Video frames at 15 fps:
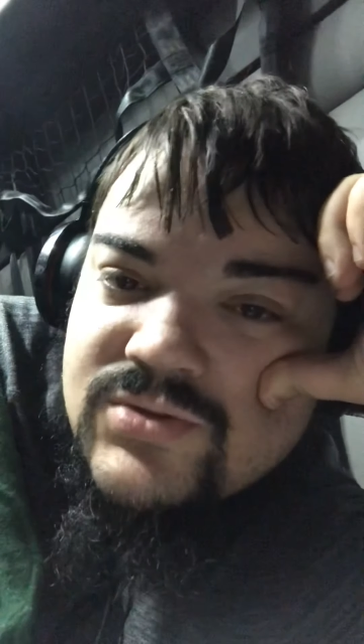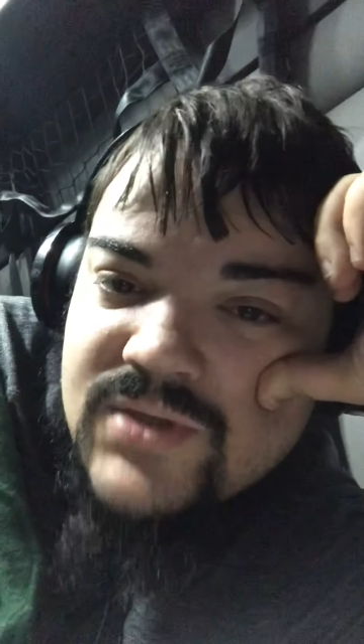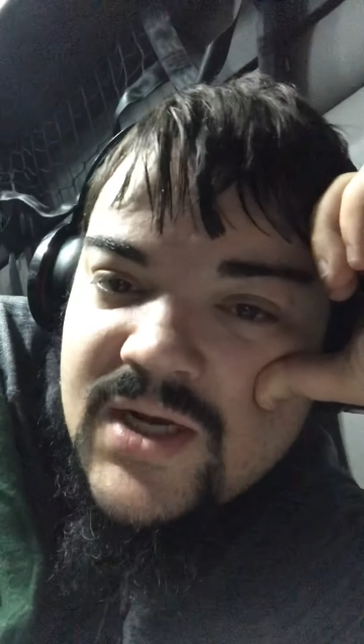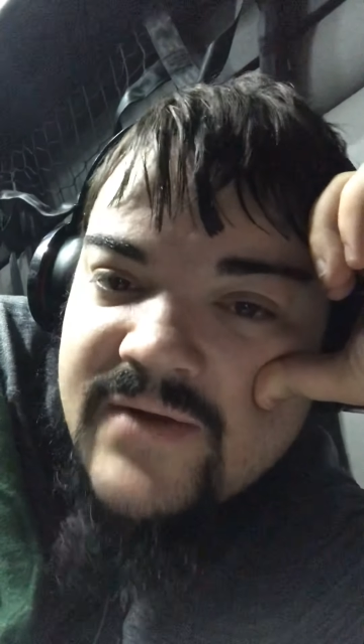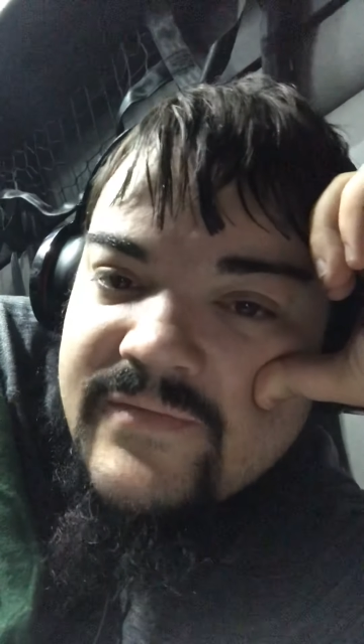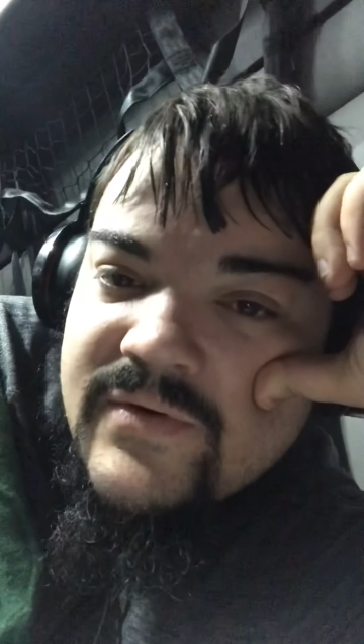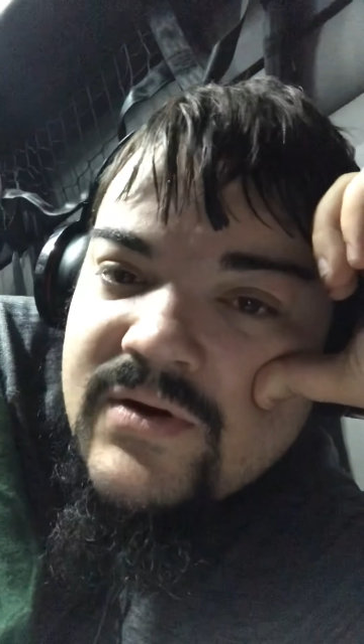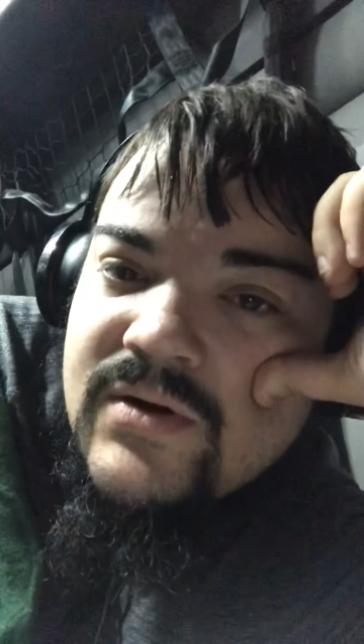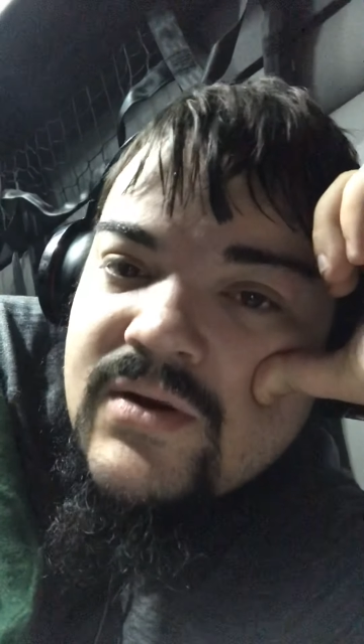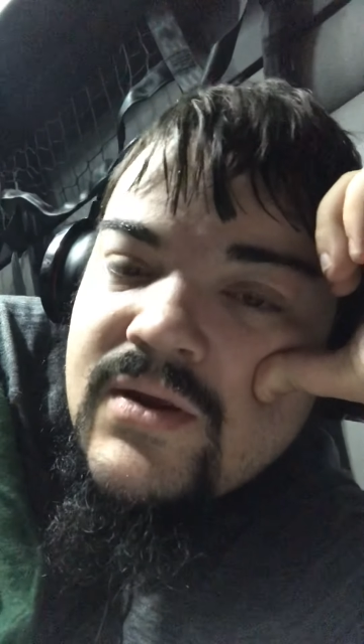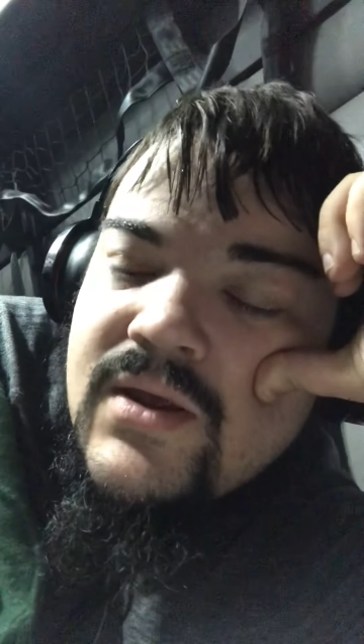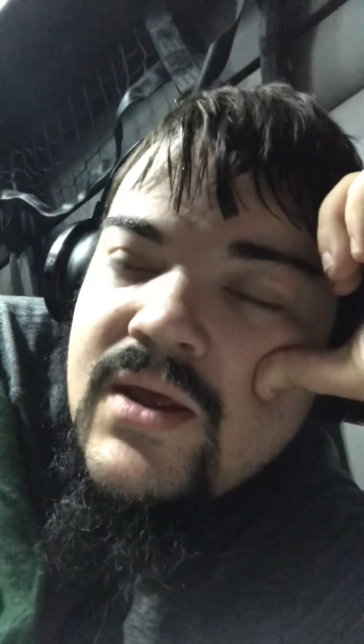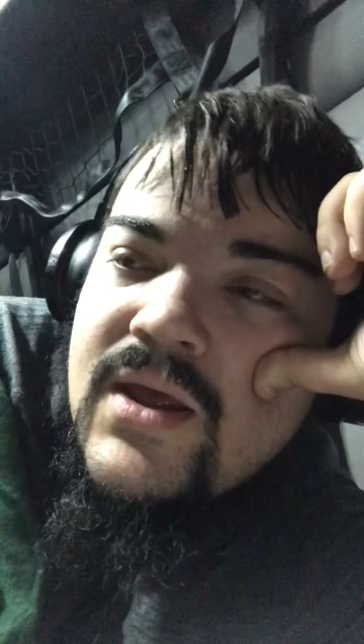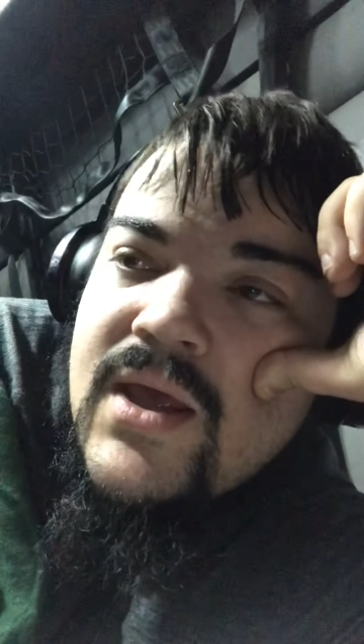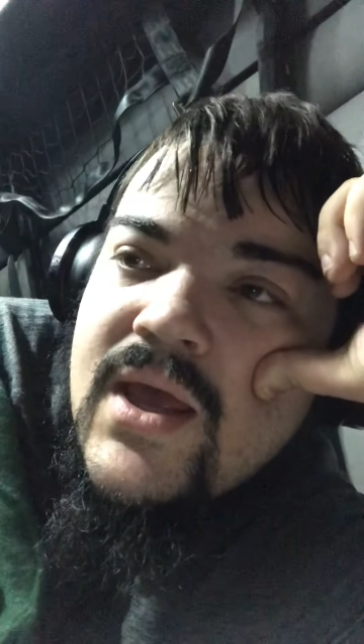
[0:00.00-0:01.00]
driver
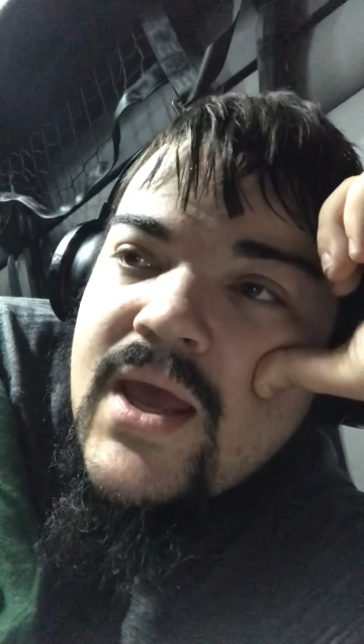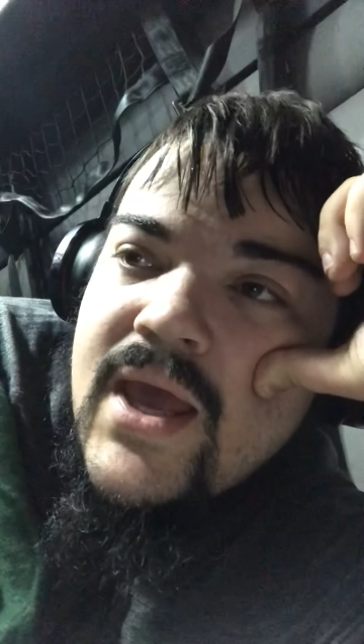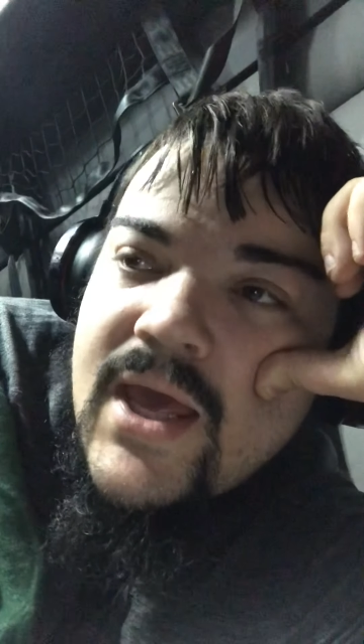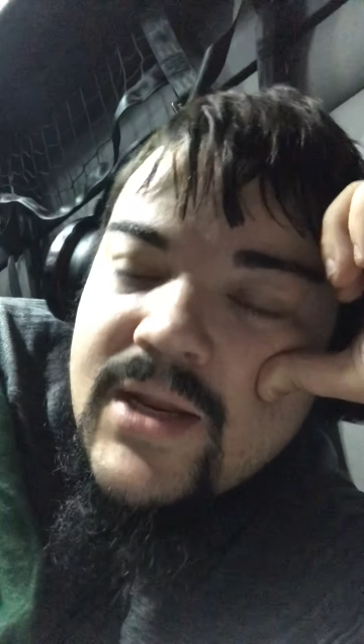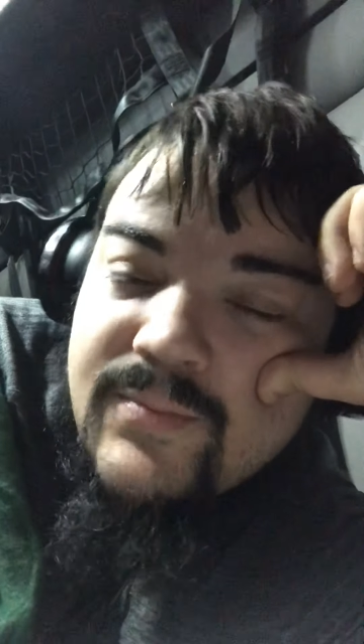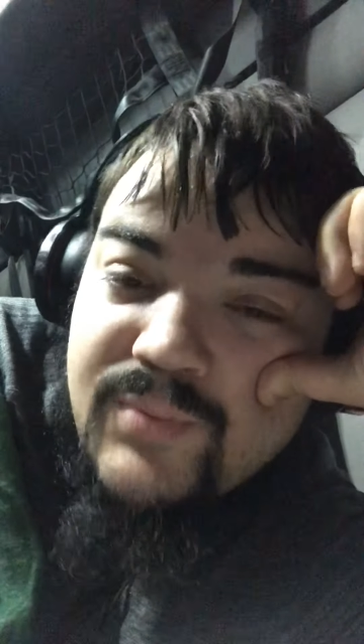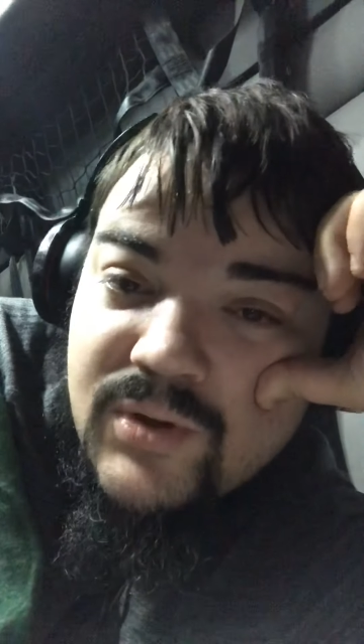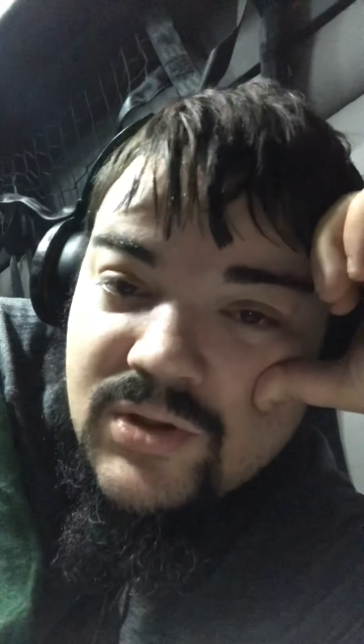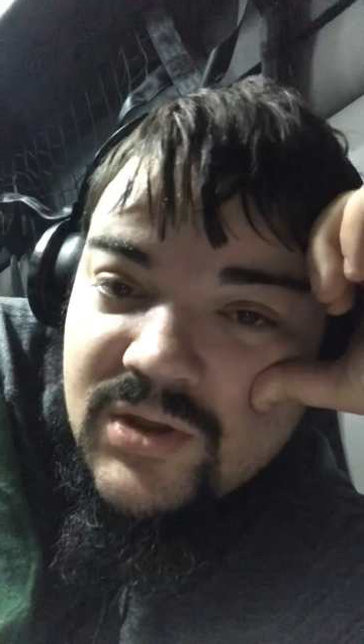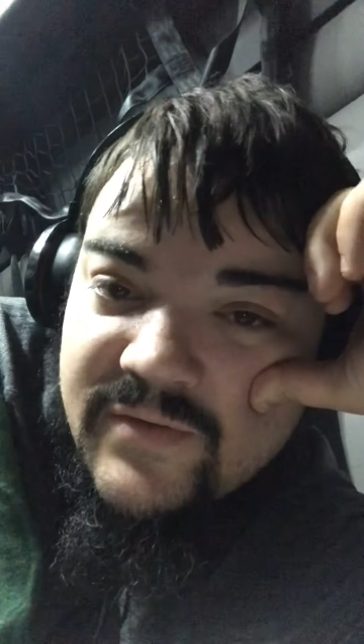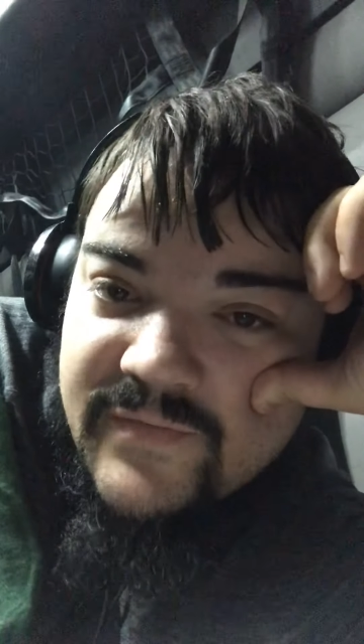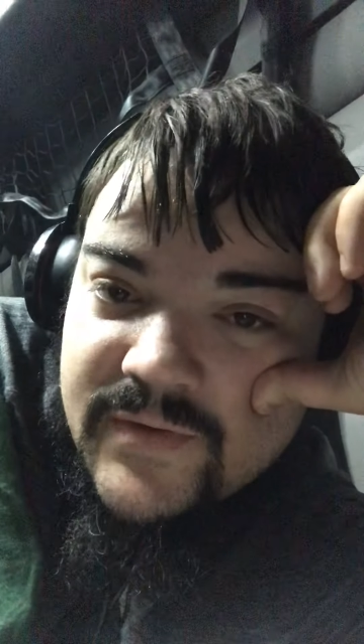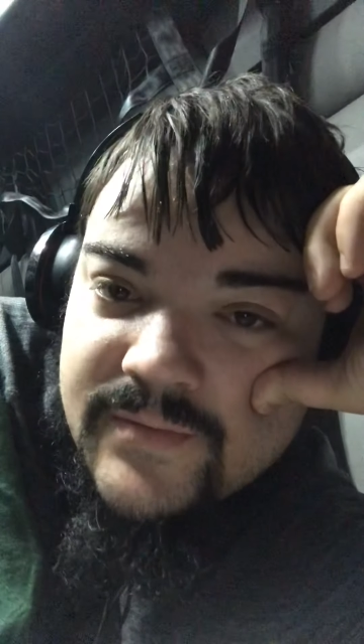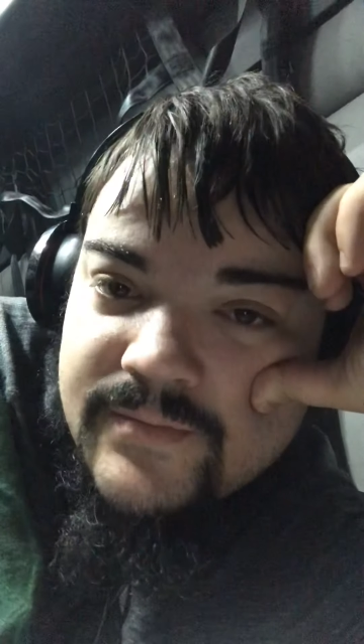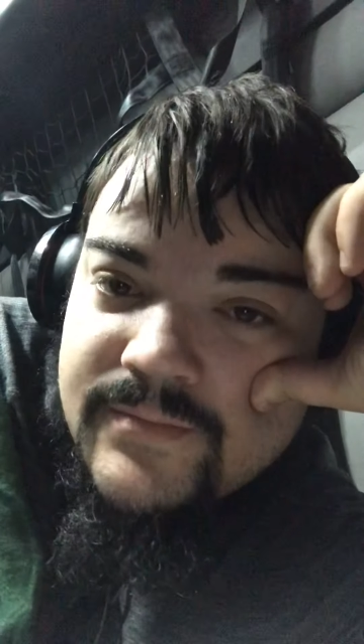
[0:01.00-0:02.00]
and pull
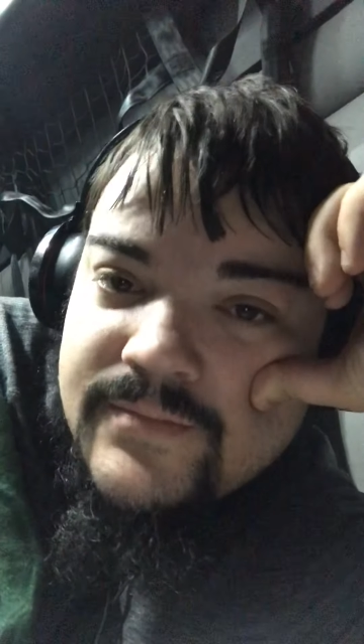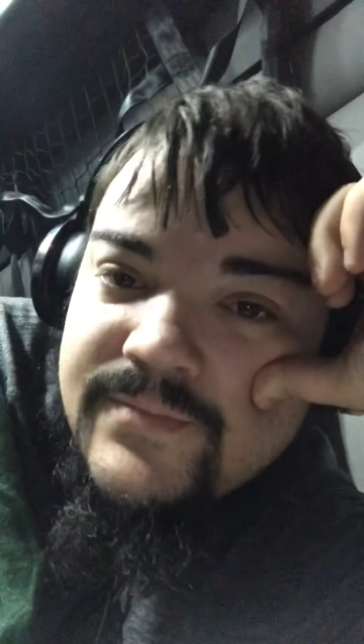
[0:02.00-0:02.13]
over.